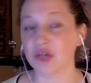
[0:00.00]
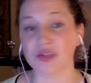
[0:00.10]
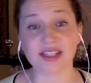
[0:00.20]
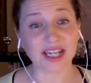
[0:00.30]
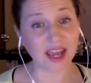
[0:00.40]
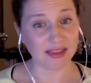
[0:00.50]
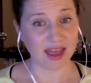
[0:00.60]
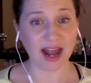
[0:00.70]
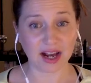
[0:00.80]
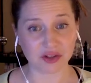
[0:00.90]
sticking
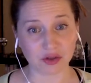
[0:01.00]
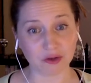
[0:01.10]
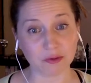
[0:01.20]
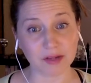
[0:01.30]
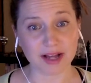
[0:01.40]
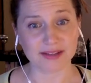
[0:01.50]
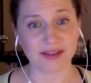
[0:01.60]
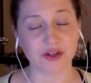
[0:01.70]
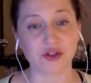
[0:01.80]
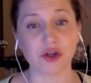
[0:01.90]
that extra group class in
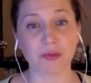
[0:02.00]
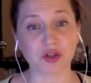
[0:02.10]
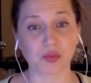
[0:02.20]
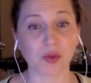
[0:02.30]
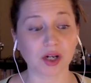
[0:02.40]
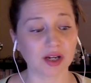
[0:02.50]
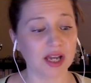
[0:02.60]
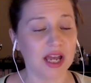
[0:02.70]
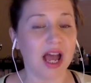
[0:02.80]
there is too much work,